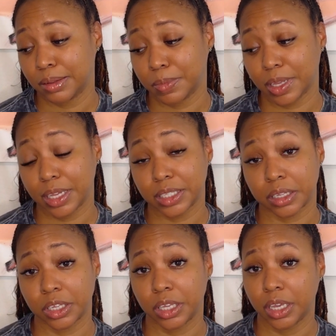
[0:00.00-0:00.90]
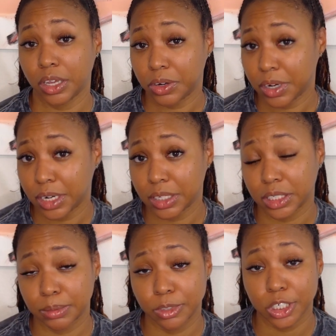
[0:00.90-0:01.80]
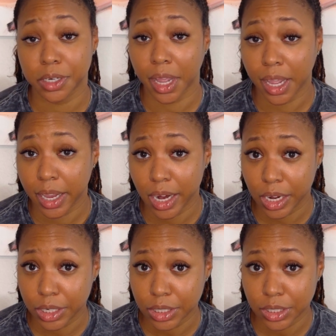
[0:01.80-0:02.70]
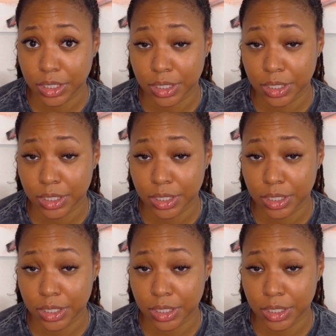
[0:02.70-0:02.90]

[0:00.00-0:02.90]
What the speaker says: Because a year and some change,